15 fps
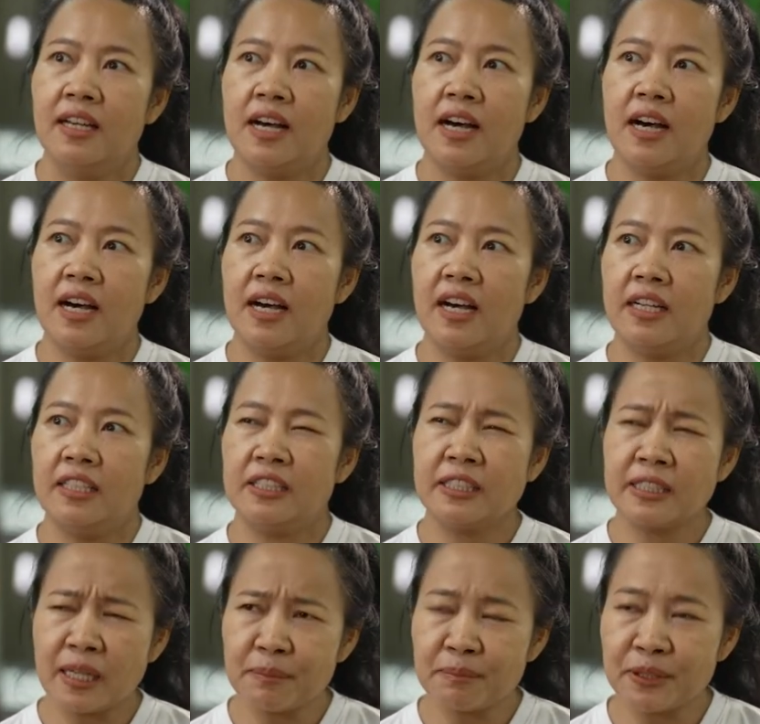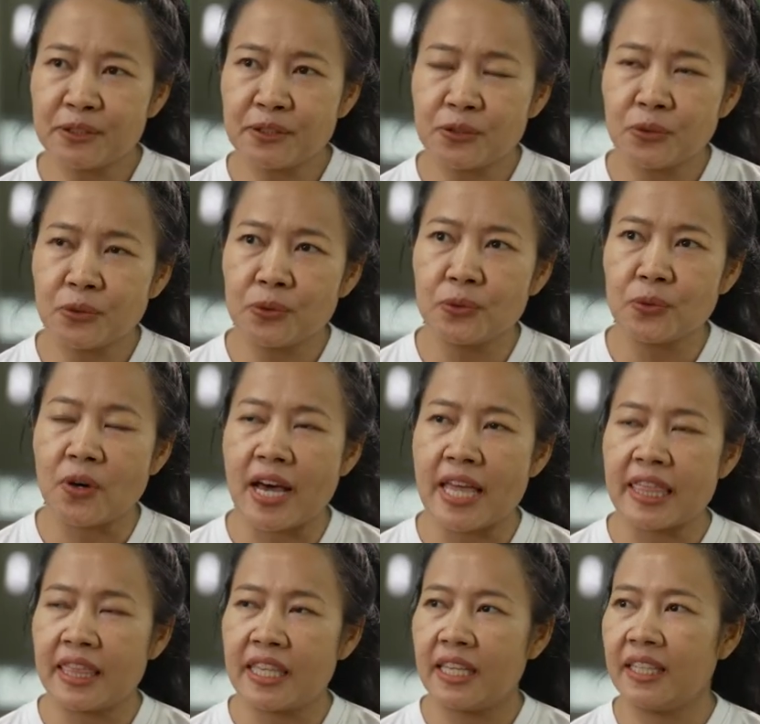Uh, number two, I
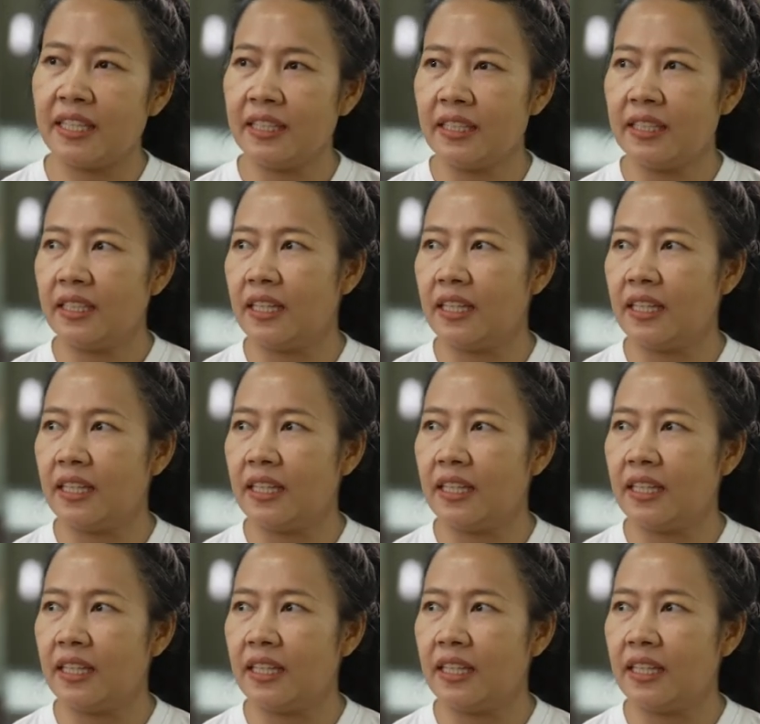think